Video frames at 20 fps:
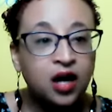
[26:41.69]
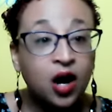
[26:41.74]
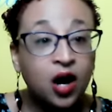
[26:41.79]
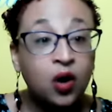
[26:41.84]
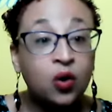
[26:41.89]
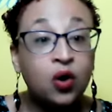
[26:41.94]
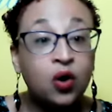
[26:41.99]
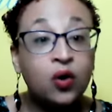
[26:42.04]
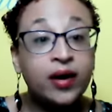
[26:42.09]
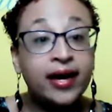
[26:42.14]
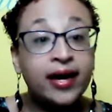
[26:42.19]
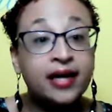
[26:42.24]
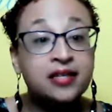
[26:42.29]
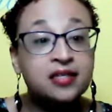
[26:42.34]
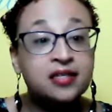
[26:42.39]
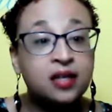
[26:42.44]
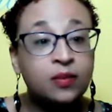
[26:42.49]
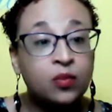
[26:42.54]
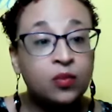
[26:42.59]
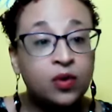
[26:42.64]
Oh, okay.
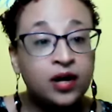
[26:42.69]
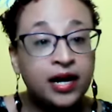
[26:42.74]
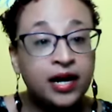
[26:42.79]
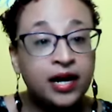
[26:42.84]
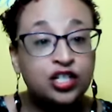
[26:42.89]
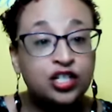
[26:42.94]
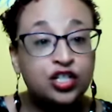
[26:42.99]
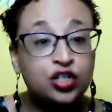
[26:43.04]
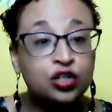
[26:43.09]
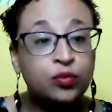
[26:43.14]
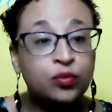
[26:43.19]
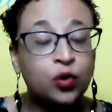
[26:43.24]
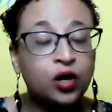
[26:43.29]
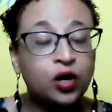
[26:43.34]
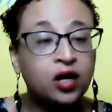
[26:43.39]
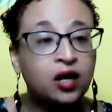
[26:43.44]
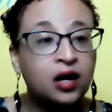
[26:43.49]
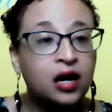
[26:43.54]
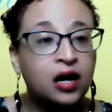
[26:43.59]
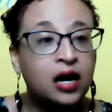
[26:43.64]
Someone, actually, two
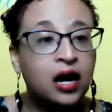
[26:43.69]
more.